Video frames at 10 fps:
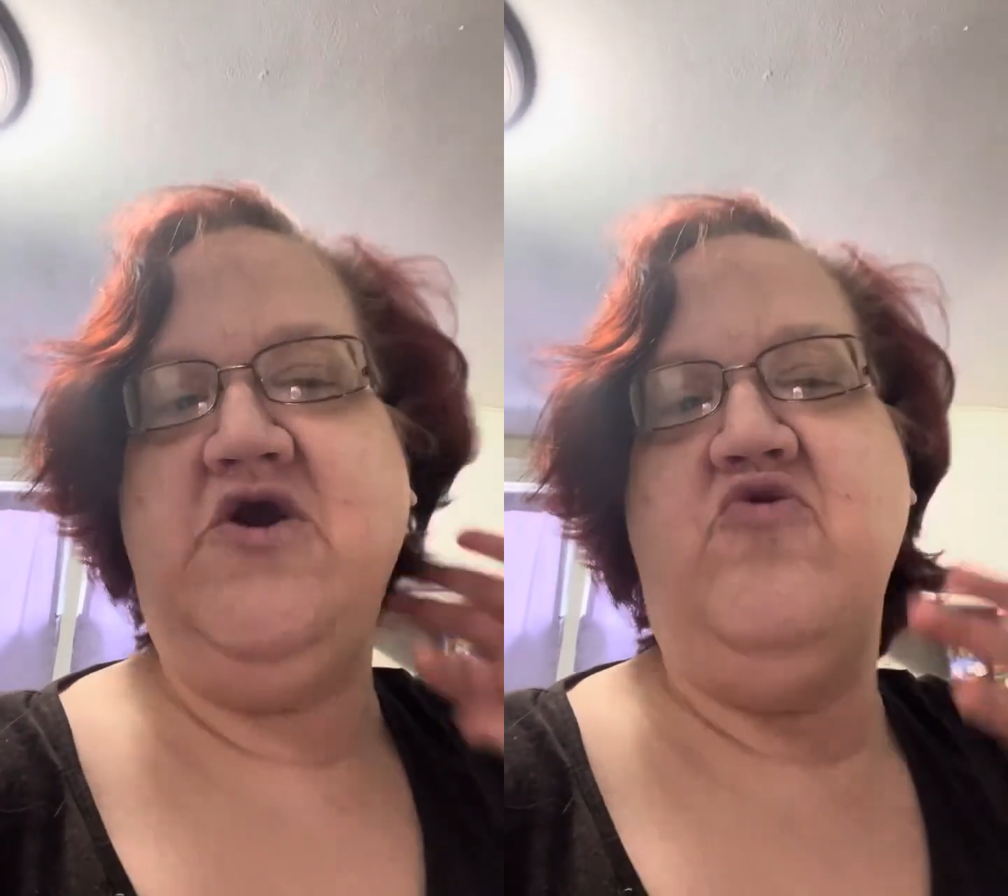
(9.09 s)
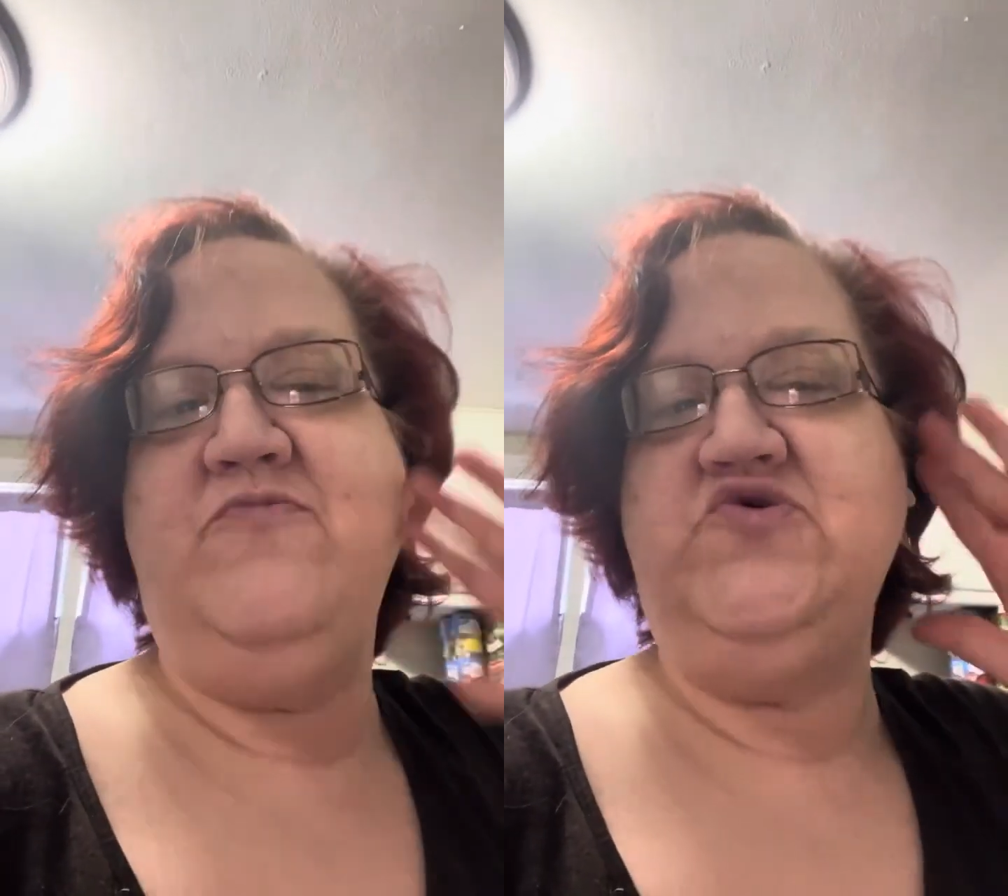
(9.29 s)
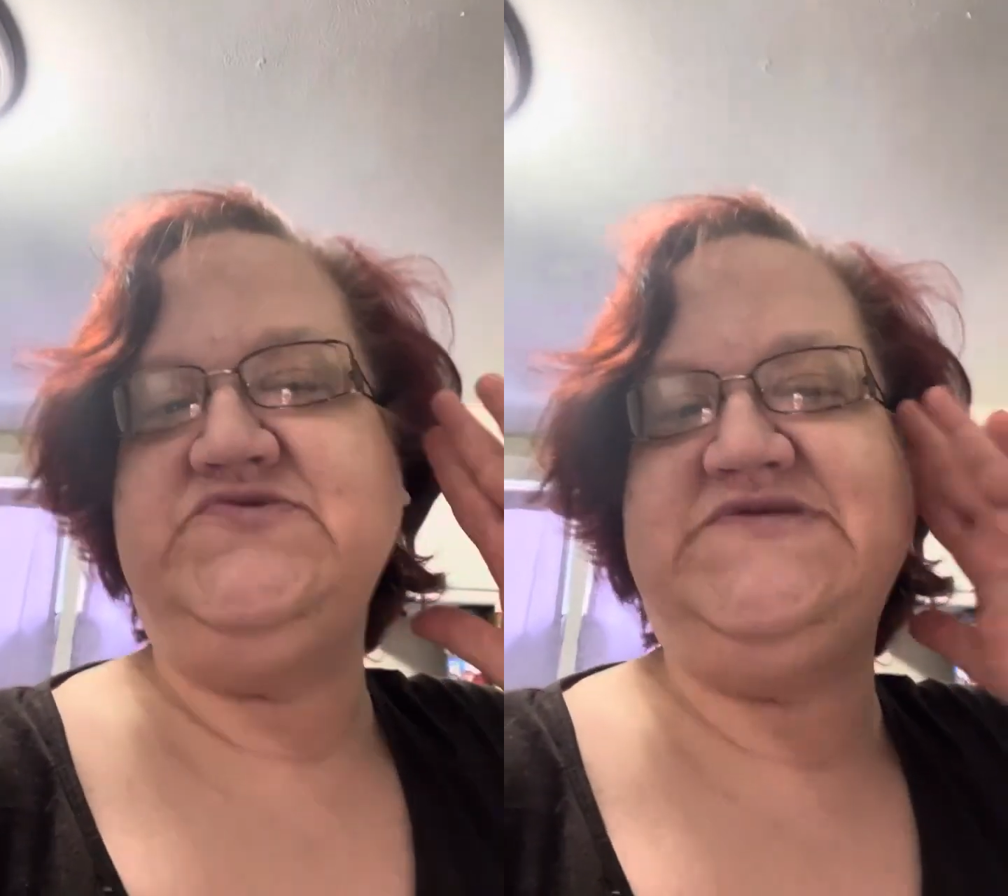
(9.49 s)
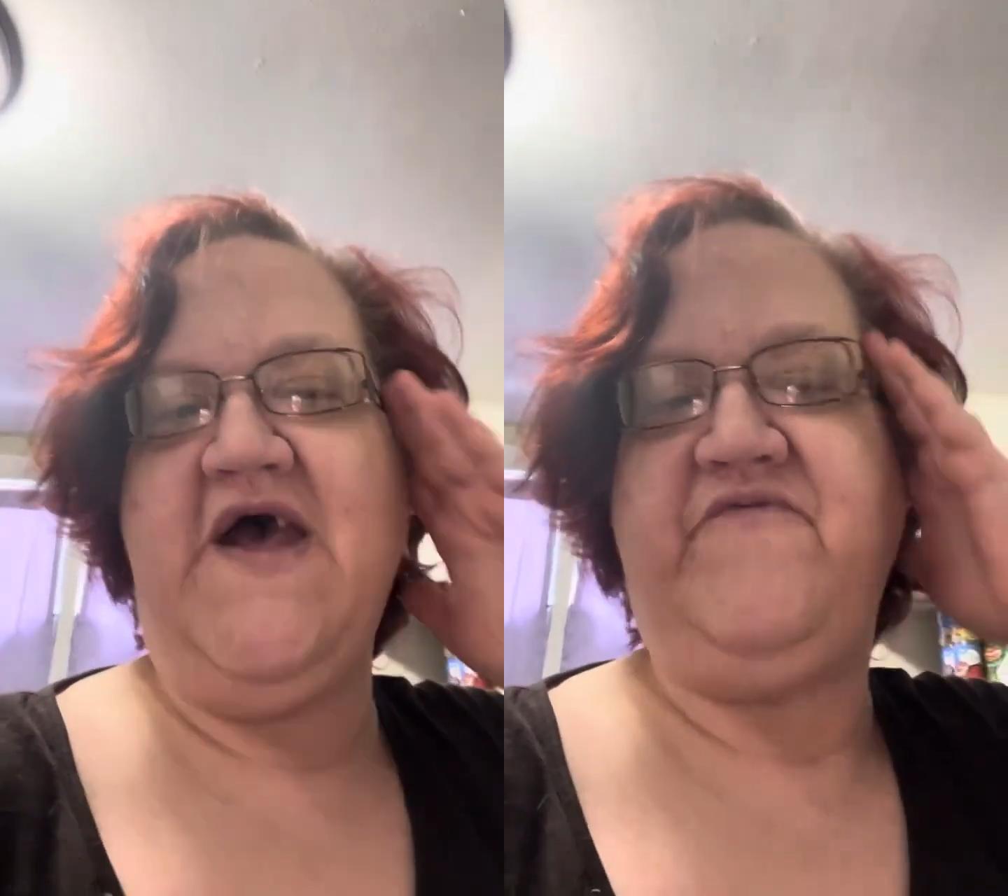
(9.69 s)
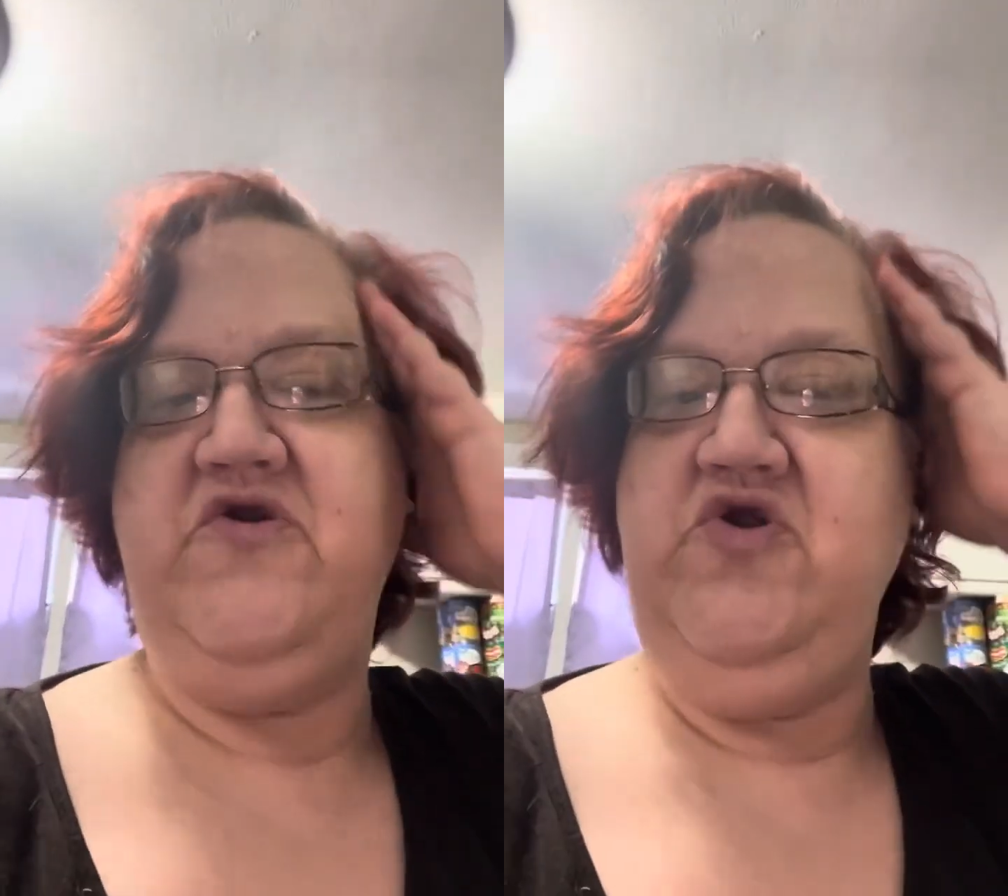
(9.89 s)
almost
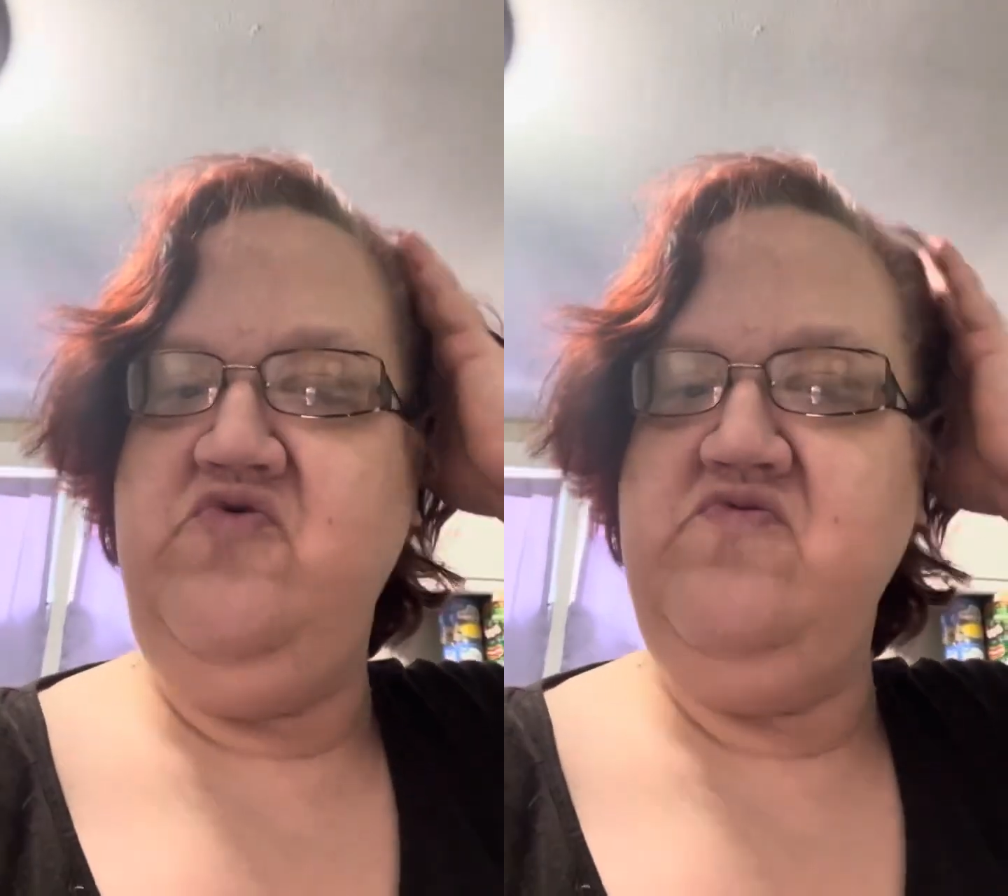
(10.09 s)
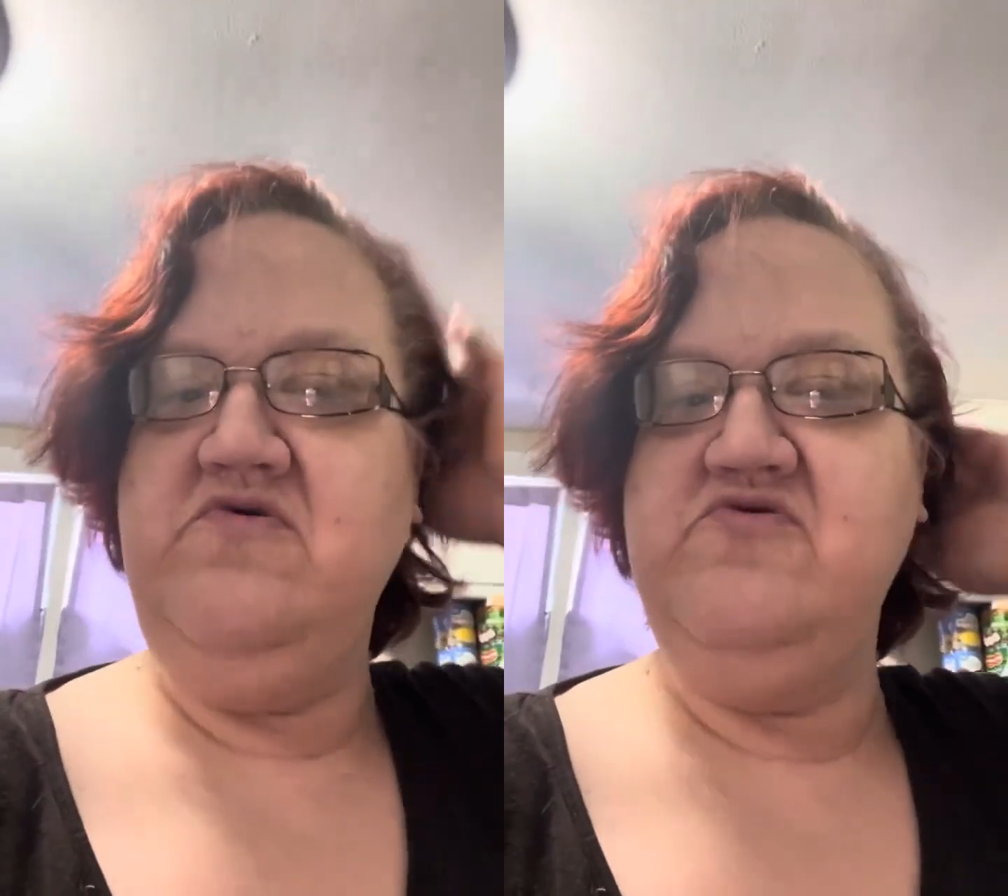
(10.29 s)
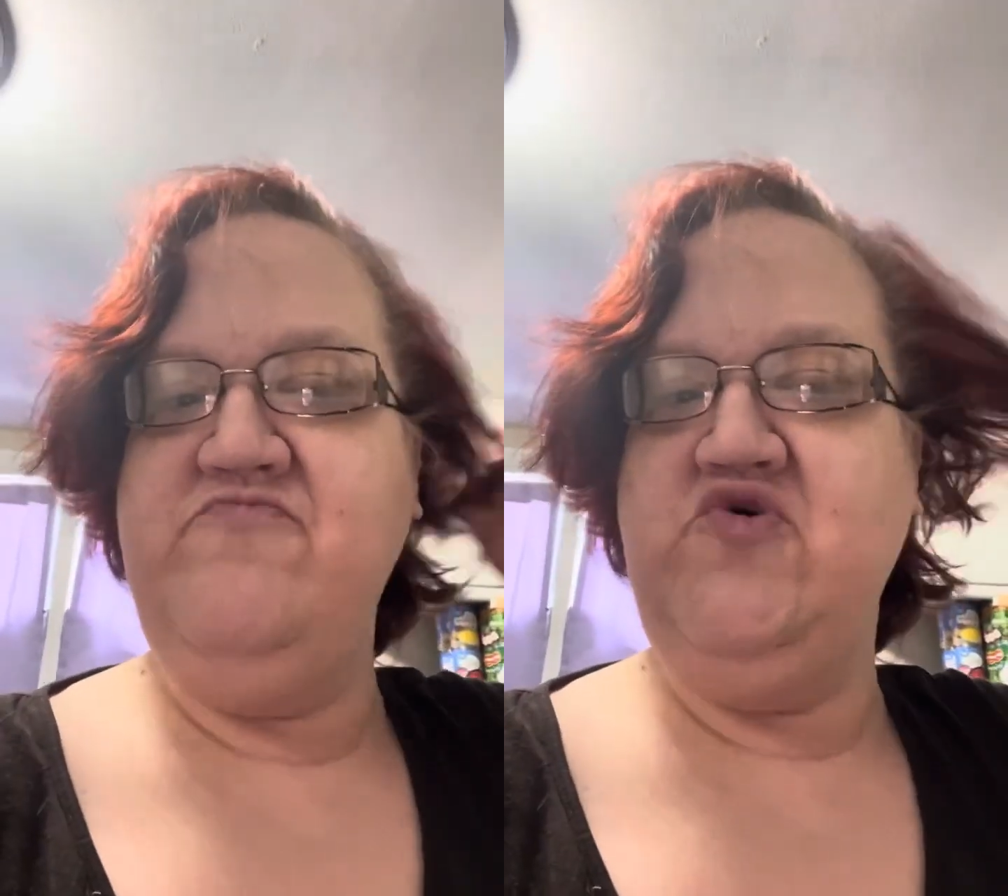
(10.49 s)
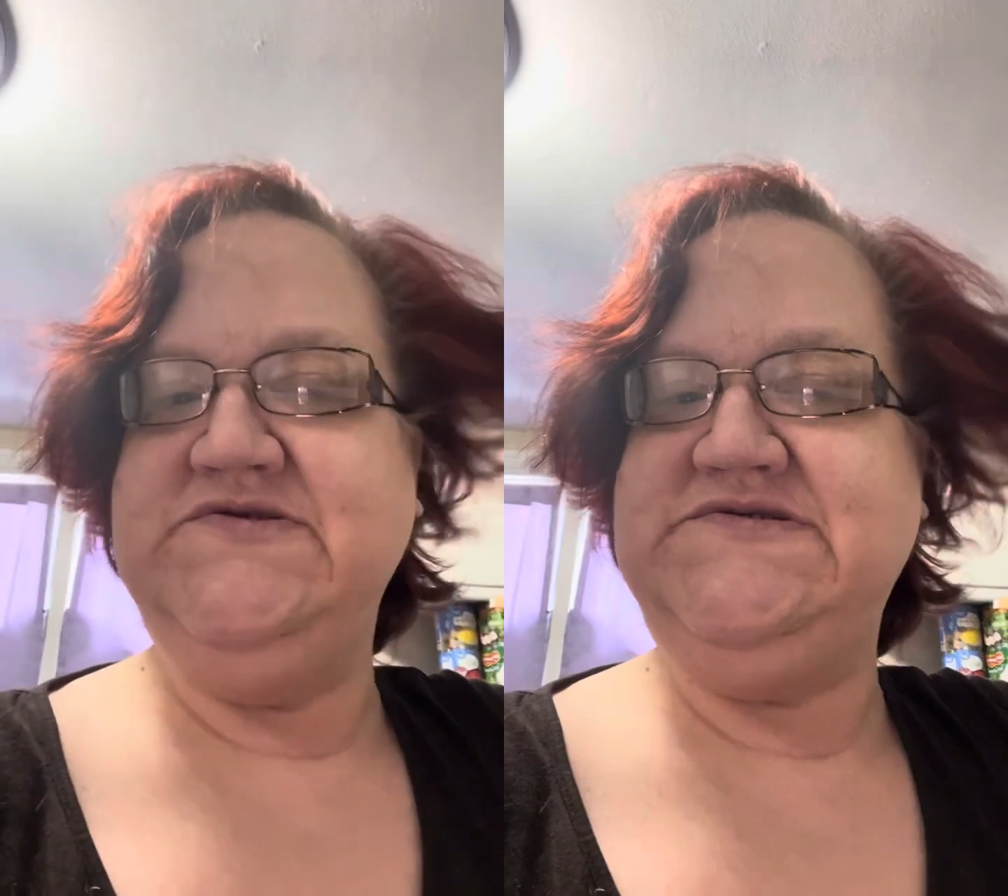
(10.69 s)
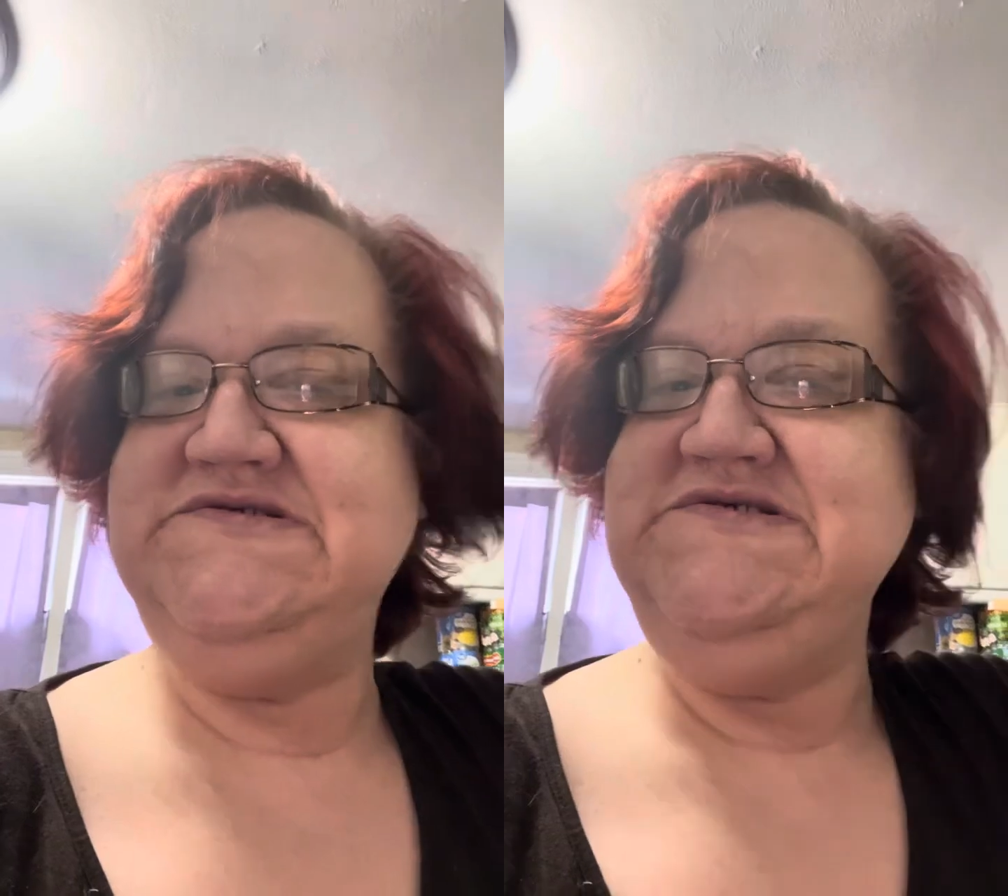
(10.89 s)
afternoon, good
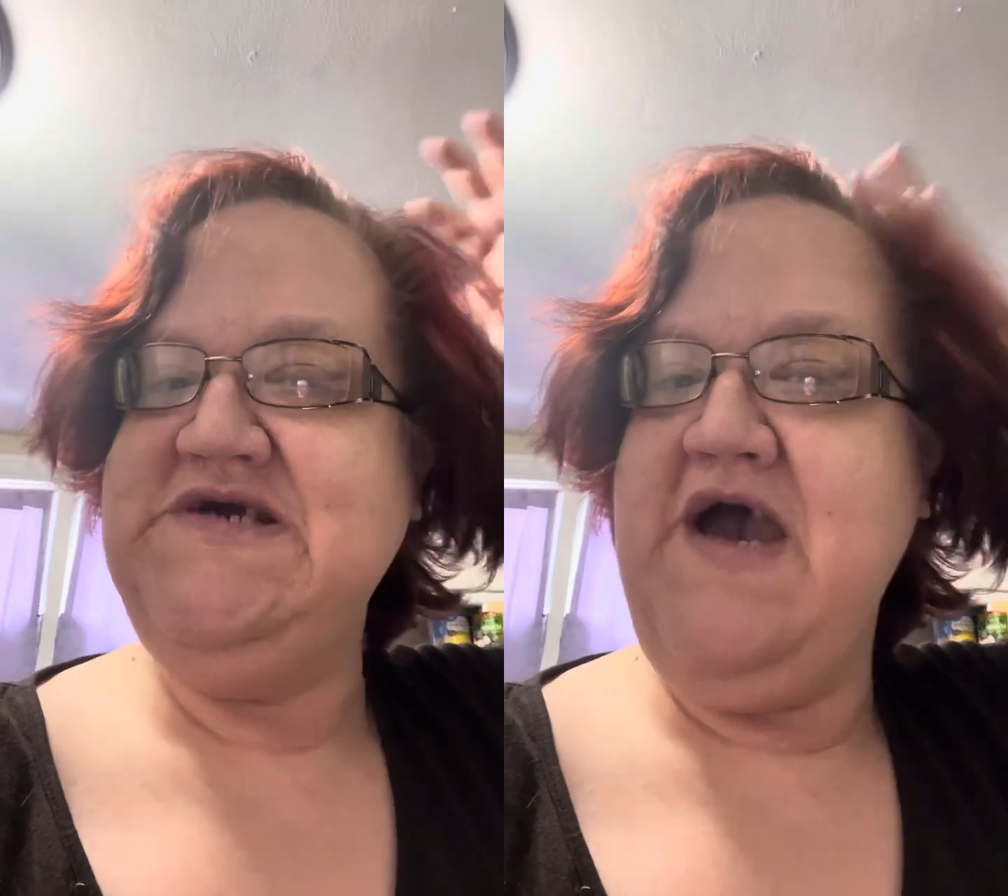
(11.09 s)
morning.